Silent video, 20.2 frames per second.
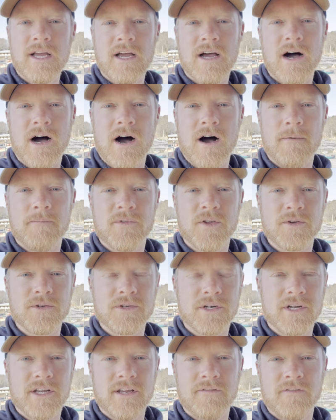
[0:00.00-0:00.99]
Those are
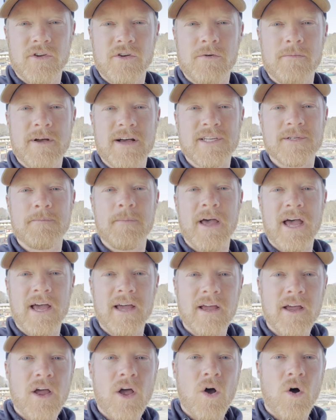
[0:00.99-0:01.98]
going to give you your best bet.
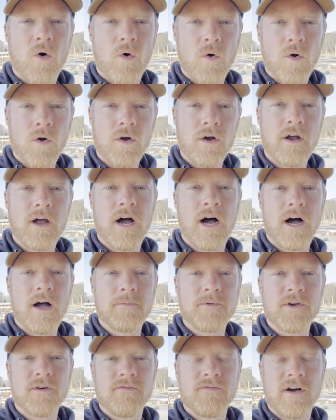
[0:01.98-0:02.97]
Or
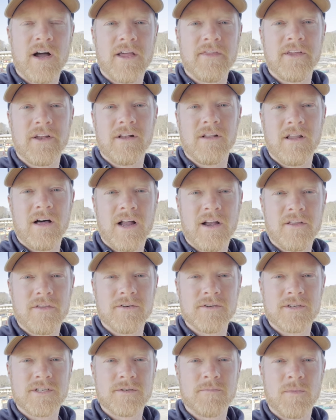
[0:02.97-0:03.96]
you'll find that a lot of
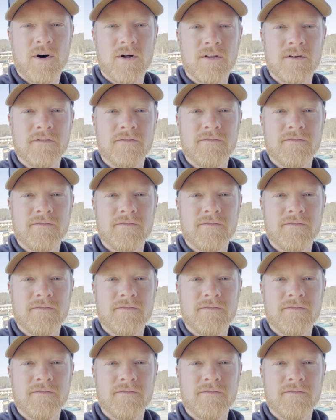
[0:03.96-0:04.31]
those smaller